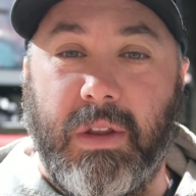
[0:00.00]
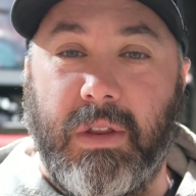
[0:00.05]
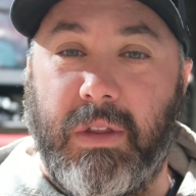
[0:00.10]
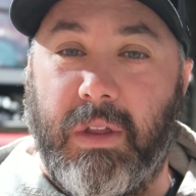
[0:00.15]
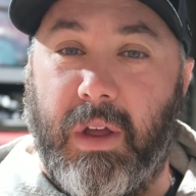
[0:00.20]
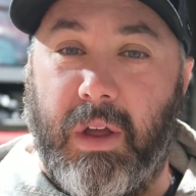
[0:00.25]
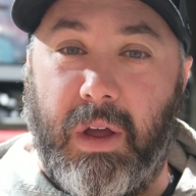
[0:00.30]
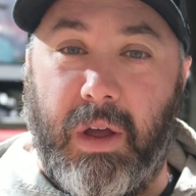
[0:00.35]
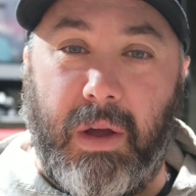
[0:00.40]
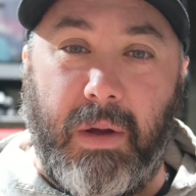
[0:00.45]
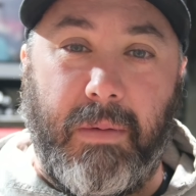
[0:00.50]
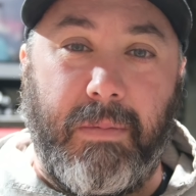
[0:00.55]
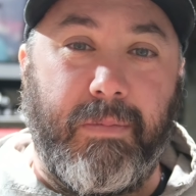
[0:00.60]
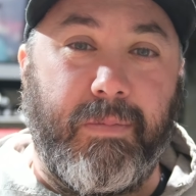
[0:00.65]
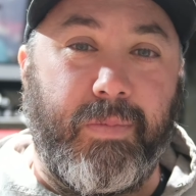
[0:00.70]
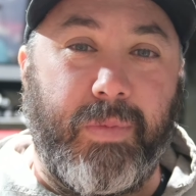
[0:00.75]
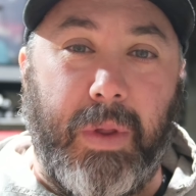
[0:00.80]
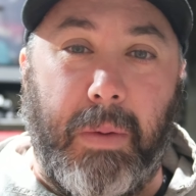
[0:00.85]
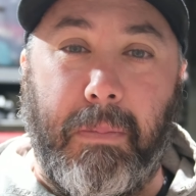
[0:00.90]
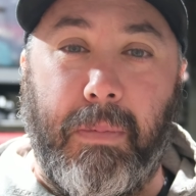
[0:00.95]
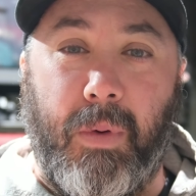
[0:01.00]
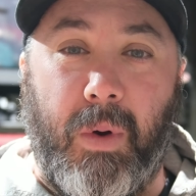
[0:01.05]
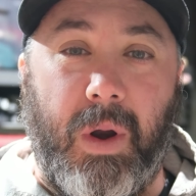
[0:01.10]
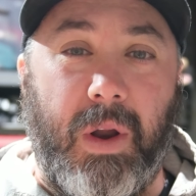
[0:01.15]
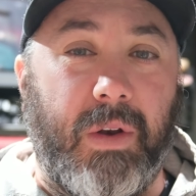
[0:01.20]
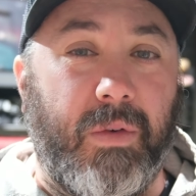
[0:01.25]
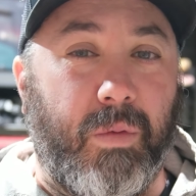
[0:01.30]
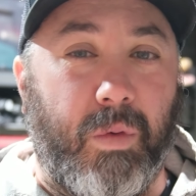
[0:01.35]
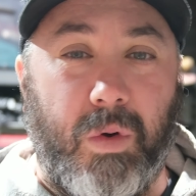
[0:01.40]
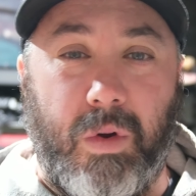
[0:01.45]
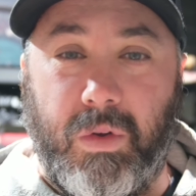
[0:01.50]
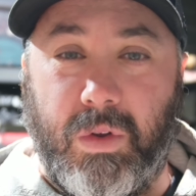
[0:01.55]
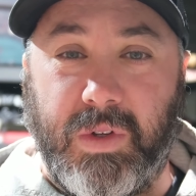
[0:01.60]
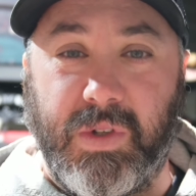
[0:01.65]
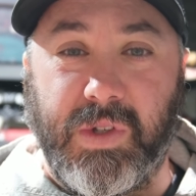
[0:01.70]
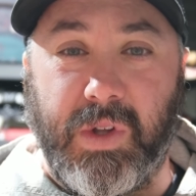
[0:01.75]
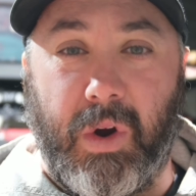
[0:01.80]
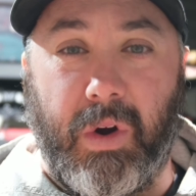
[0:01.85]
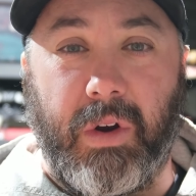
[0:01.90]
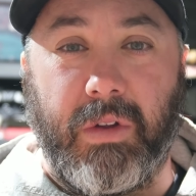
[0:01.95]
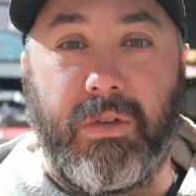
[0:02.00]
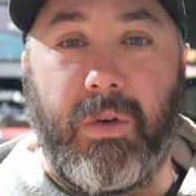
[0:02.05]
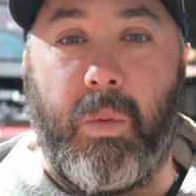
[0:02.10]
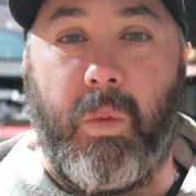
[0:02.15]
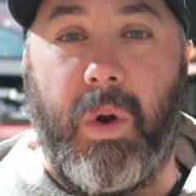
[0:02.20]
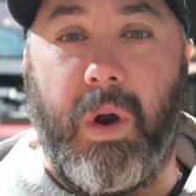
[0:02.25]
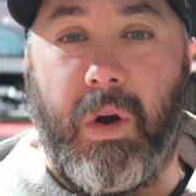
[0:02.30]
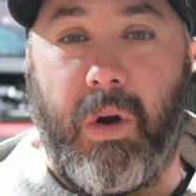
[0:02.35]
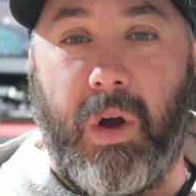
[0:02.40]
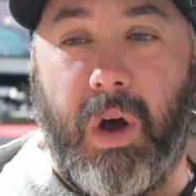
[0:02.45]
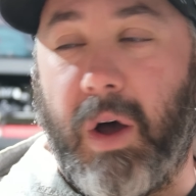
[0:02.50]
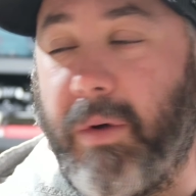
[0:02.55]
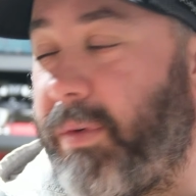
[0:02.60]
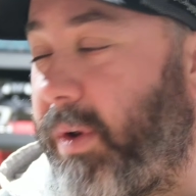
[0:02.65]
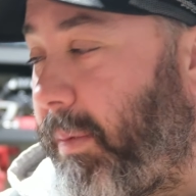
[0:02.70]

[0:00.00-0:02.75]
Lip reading: the print really started to wear off.